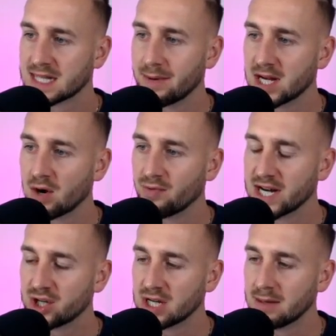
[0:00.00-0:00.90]
there we go,
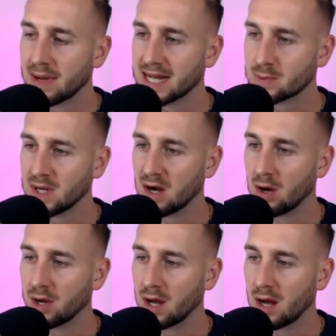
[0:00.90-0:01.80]
really cheap as we are
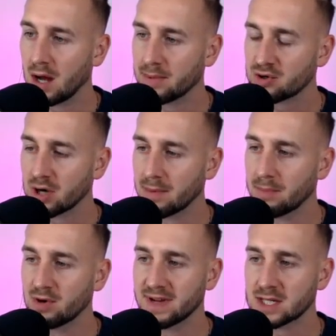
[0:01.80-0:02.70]
on Arbitrum
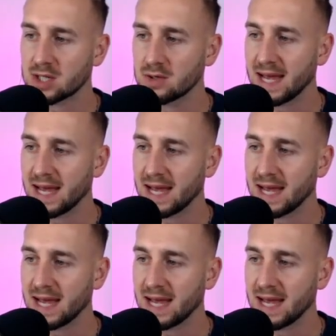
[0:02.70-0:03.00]
moving to